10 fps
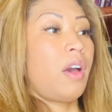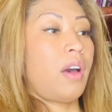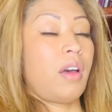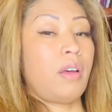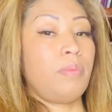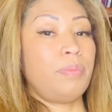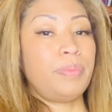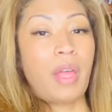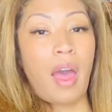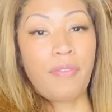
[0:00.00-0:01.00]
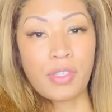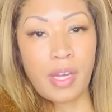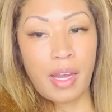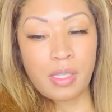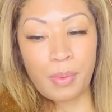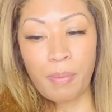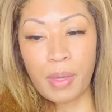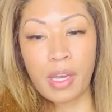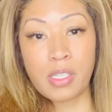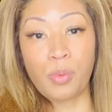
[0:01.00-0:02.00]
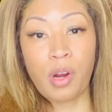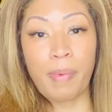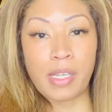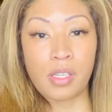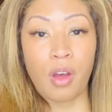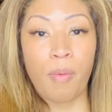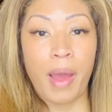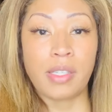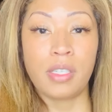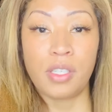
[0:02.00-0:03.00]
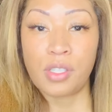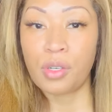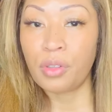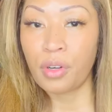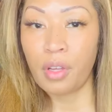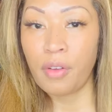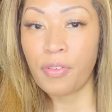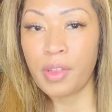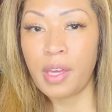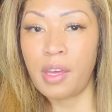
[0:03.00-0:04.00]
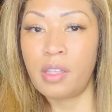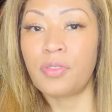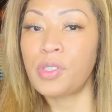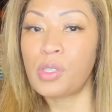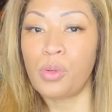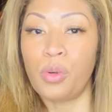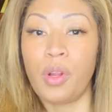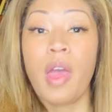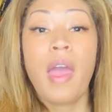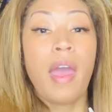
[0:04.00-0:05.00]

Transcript: advertisement, because we're about to go back to digital learning for the kids for school.